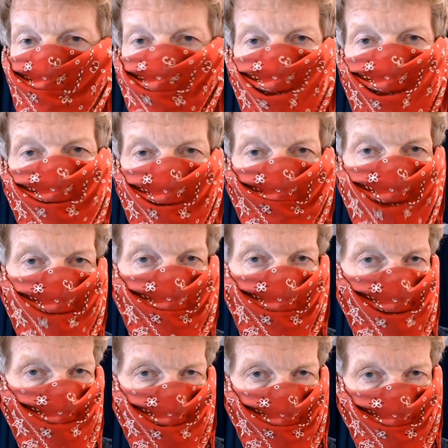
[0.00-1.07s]
wearing my
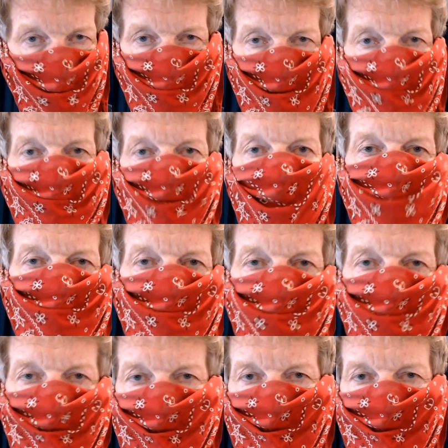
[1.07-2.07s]
Russian woman mask.